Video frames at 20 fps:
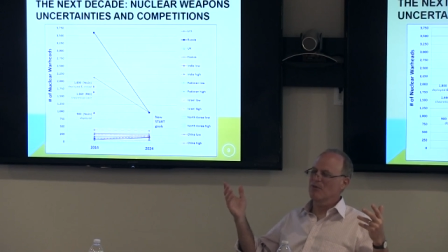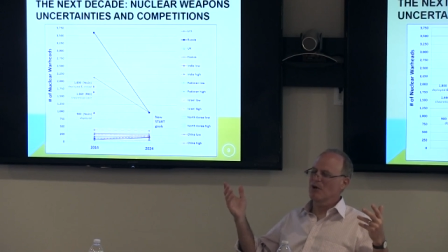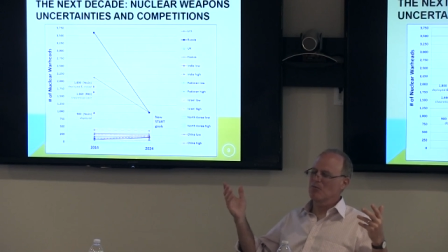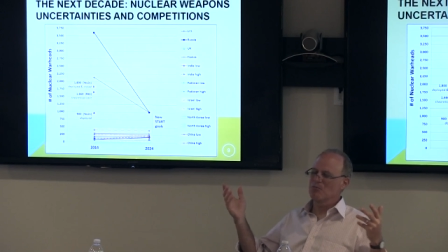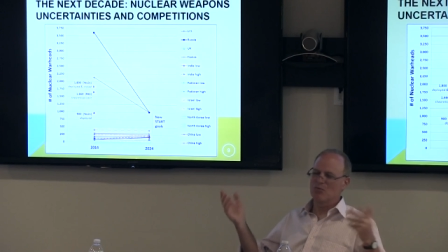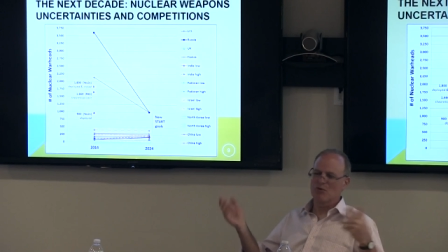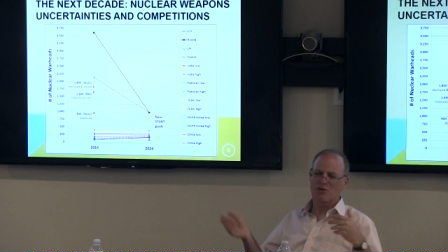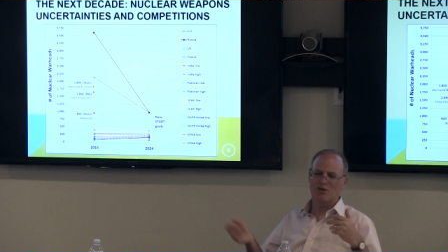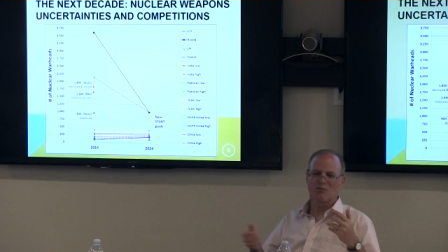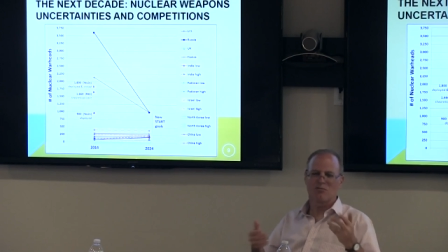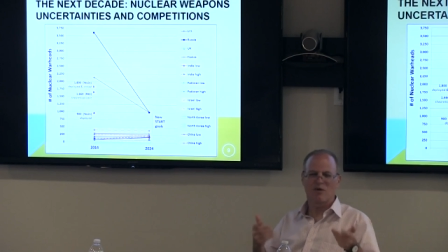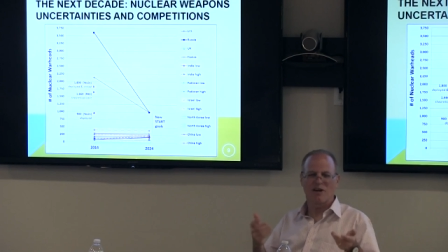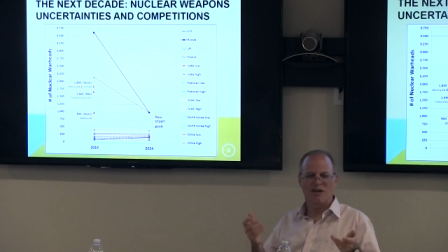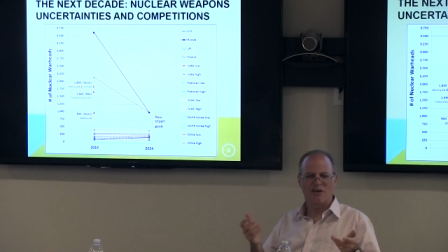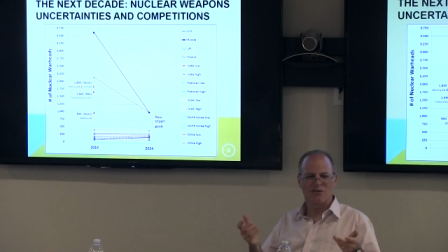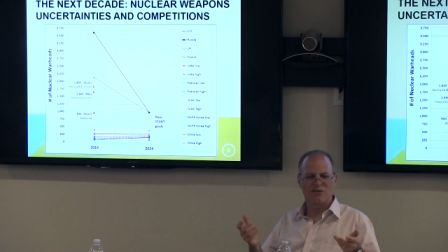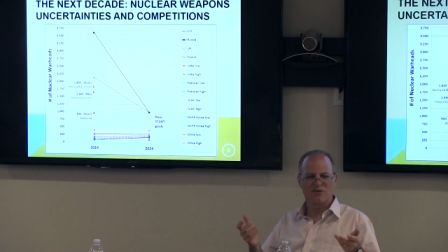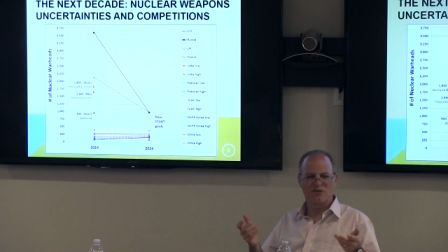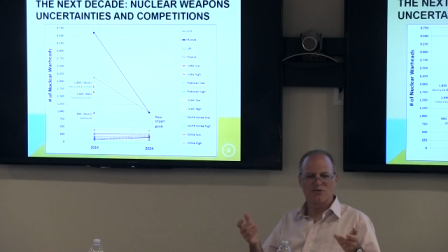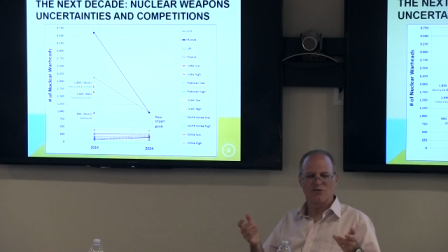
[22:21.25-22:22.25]
a book
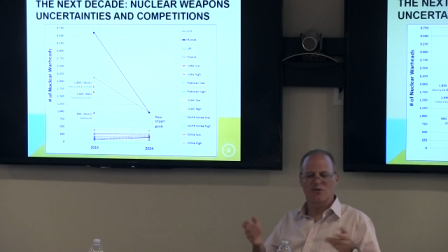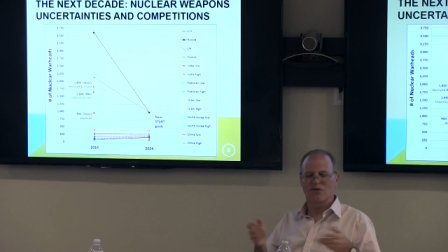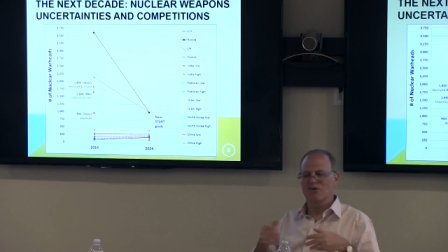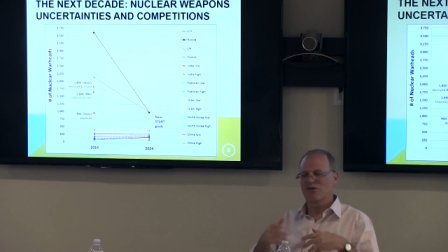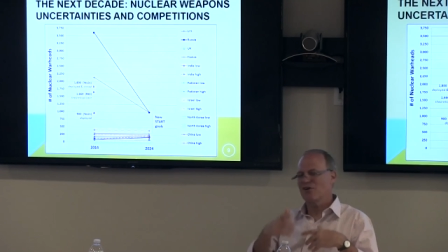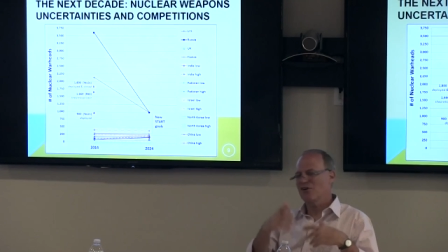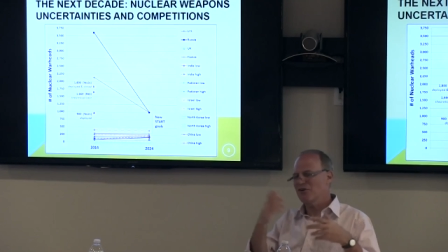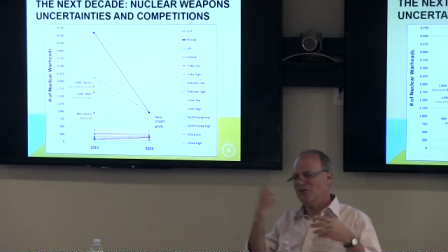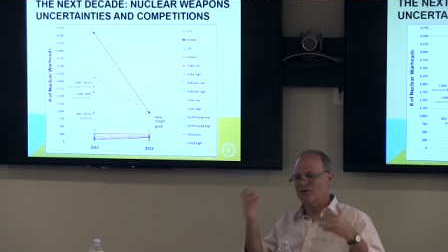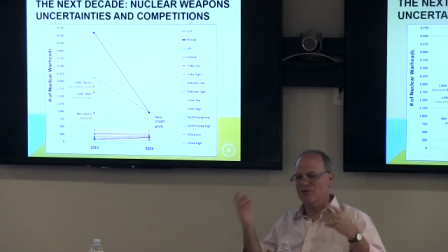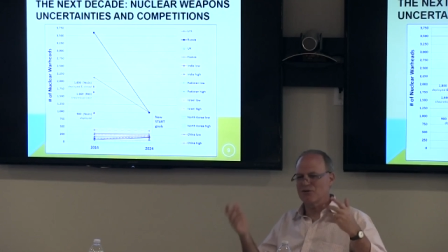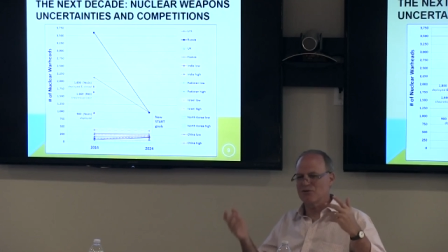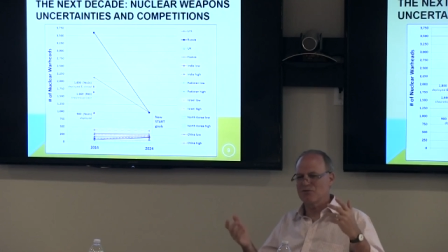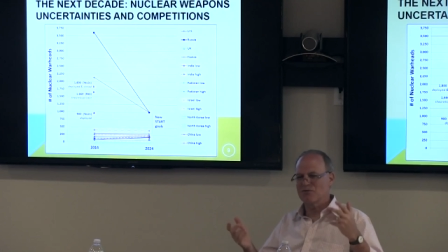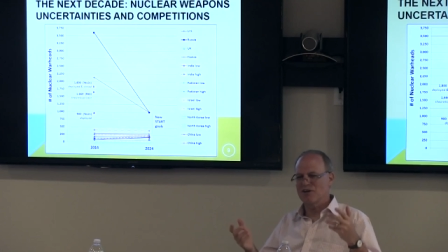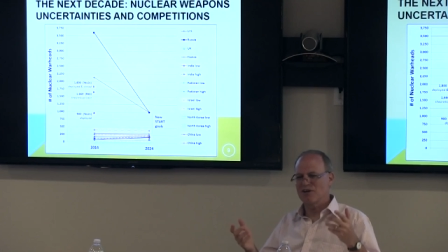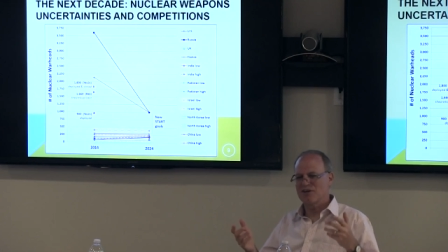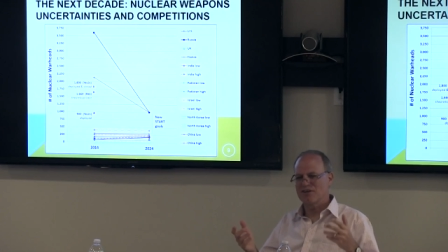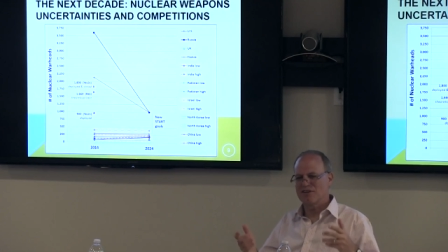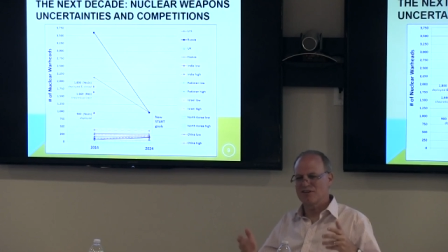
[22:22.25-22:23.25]
about or an article
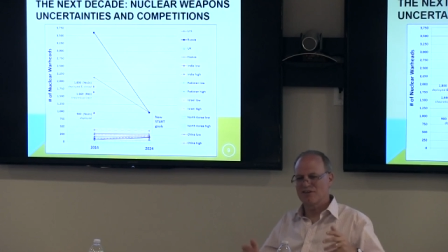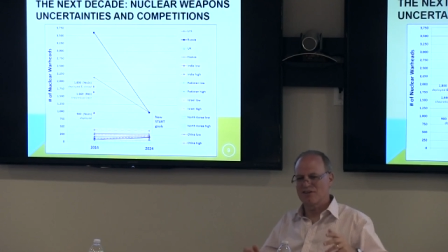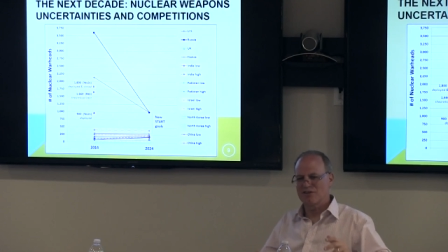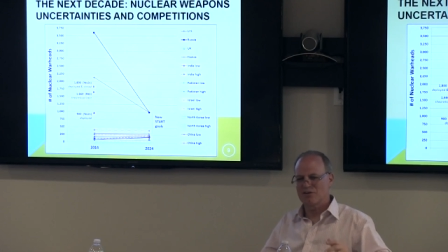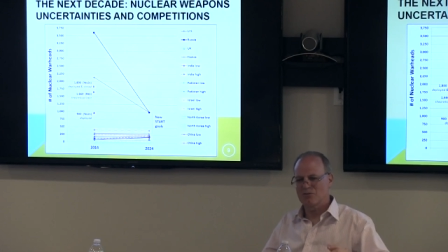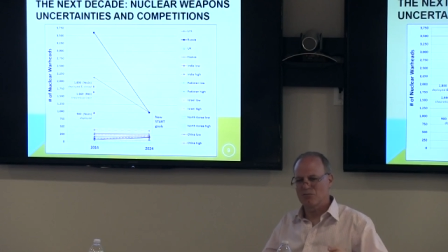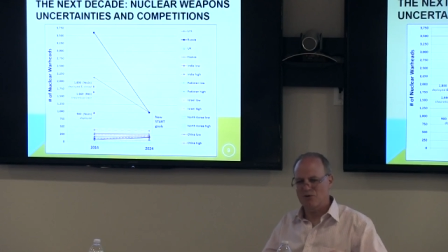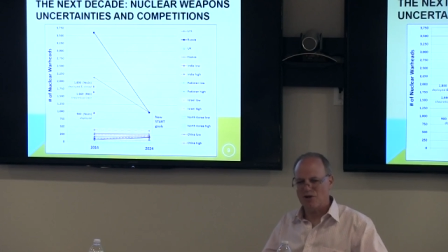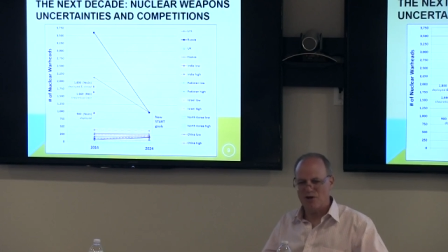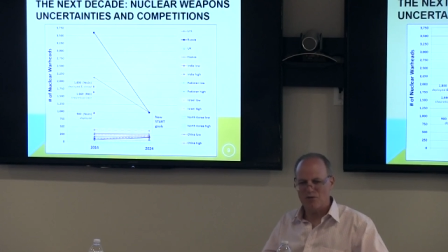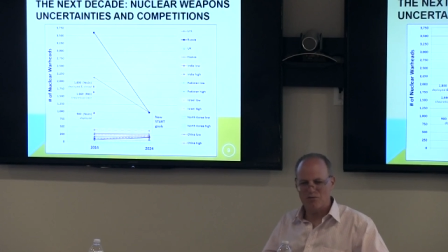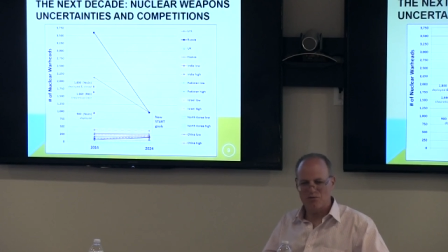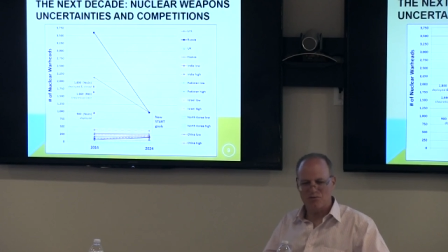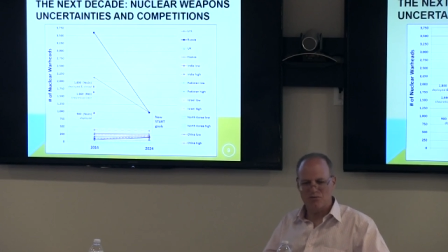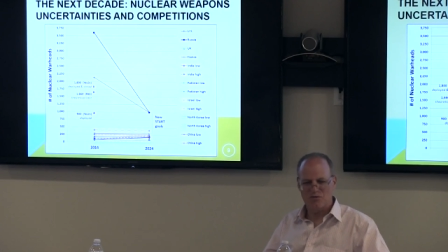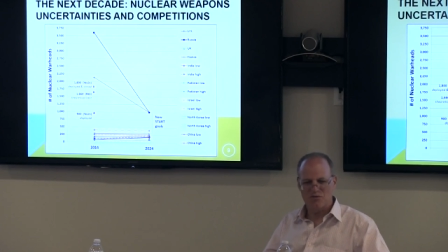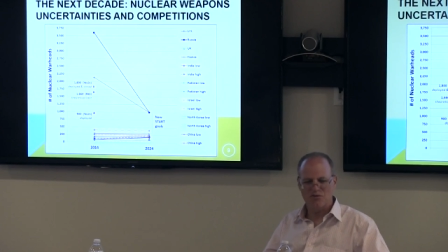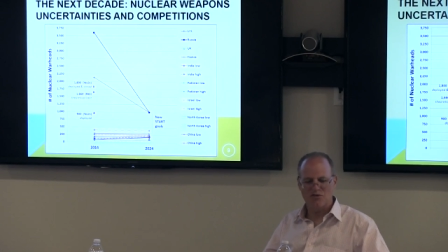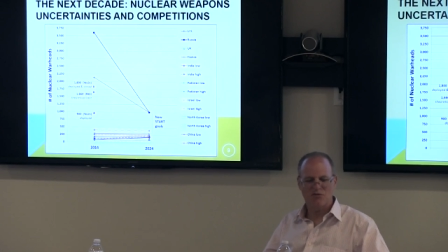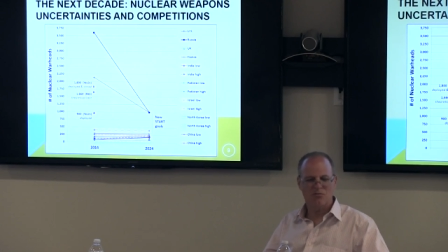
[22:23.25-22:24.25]
about the
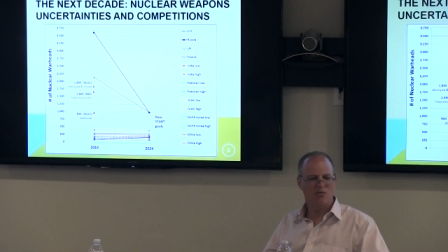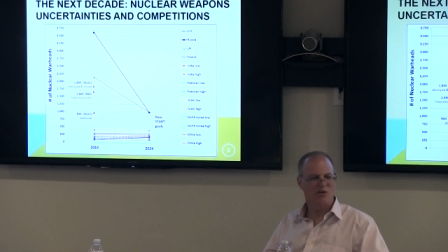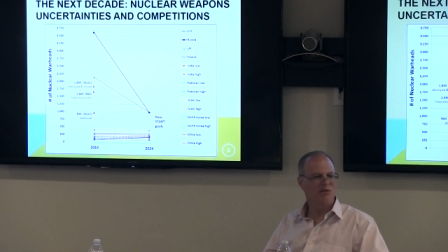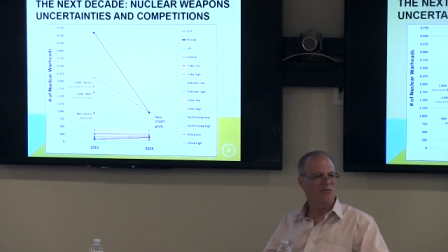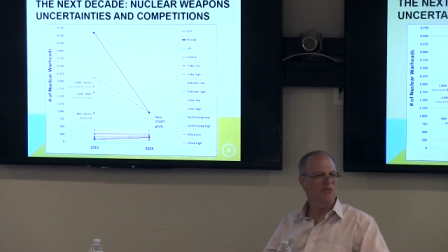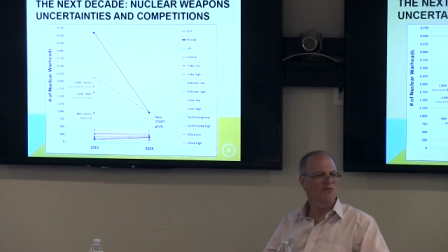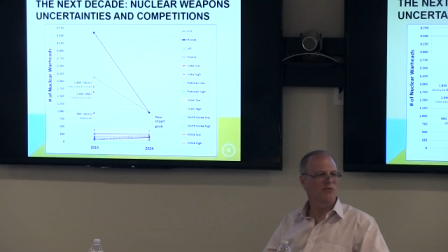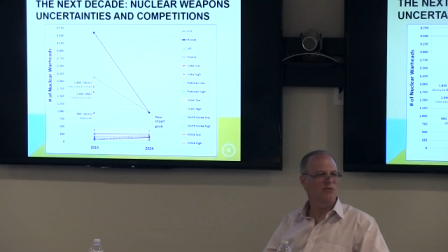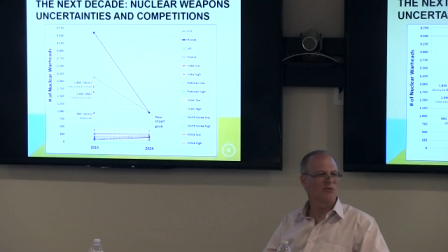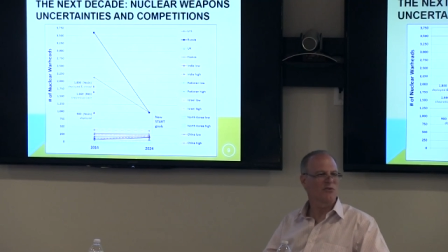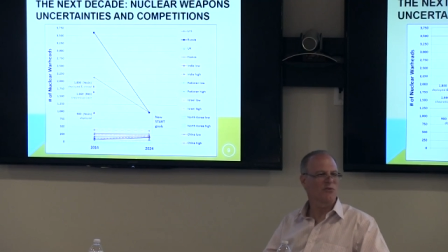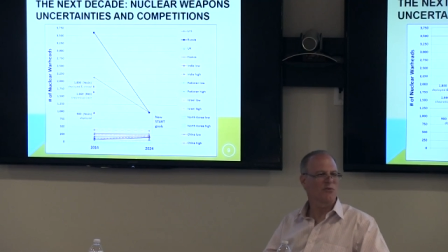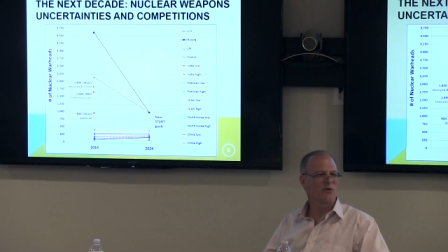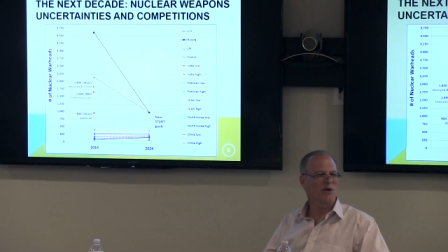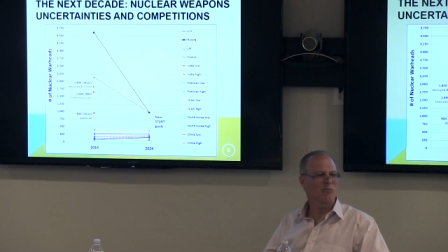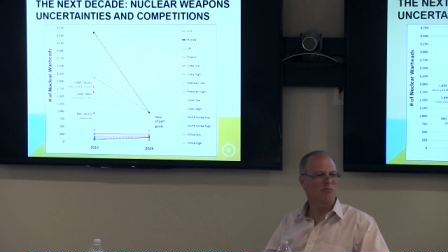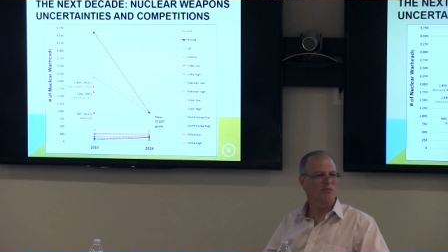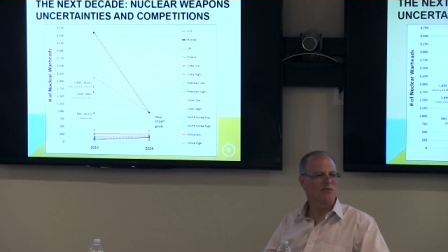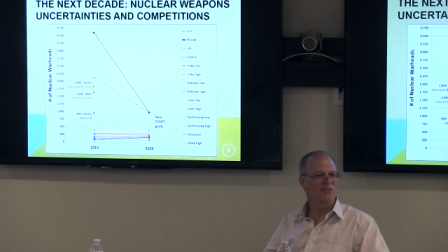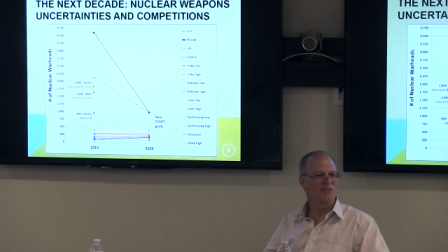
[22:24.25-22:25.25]
problem of the spread of nuclear
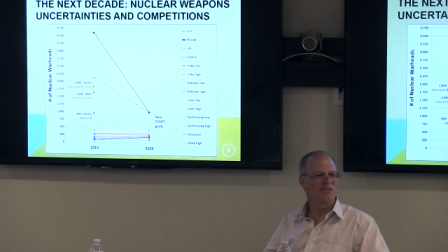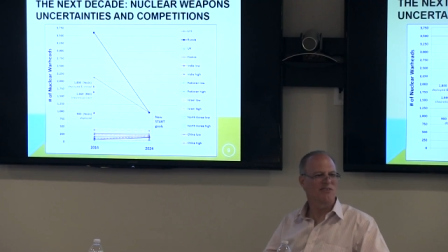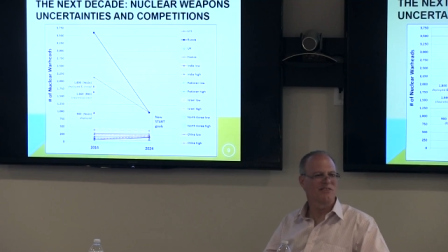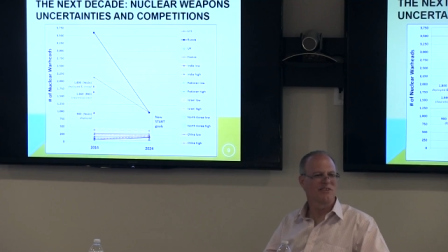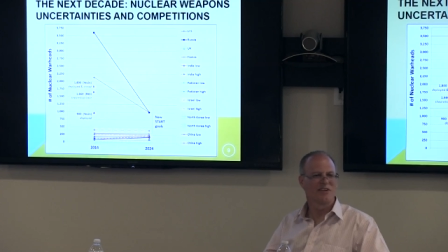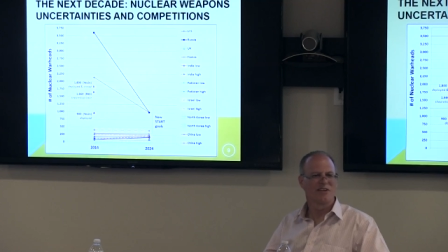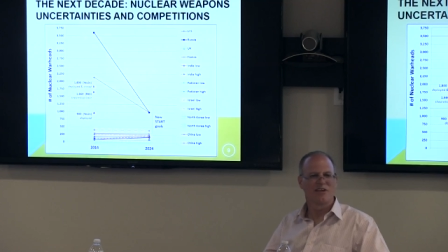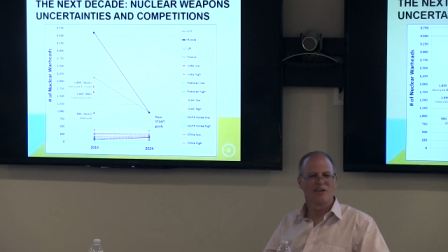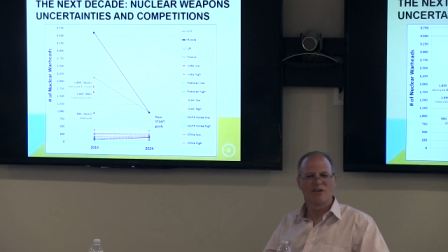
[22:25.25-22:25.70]
weapons